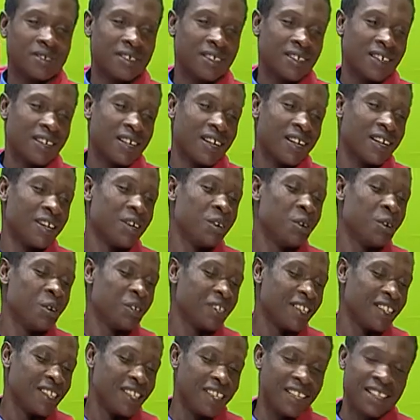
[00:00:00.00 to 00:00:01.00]
And
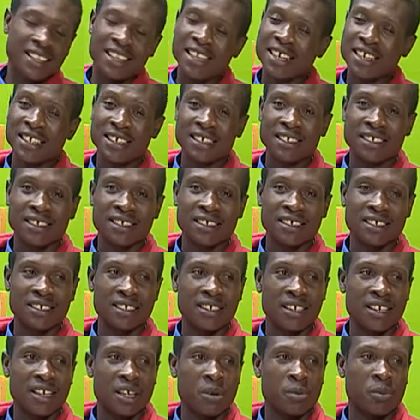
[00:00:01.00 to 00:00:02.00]
don't think that
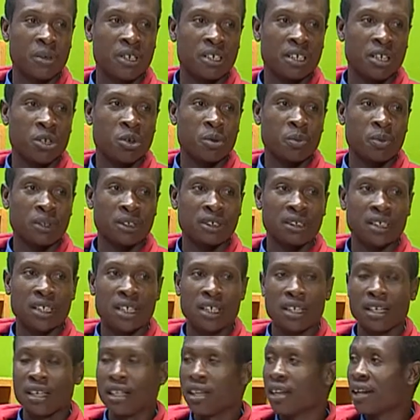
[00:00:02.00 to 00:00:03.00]
naipata yo pesa
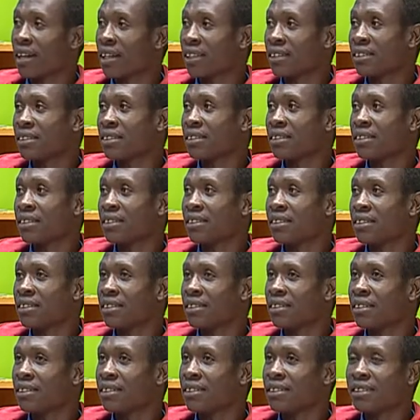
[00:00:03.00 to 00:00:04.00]

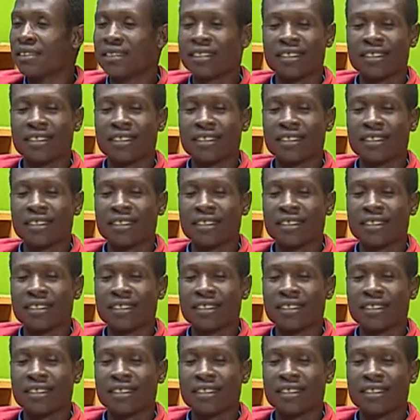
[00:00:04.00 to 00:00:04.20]
raisi.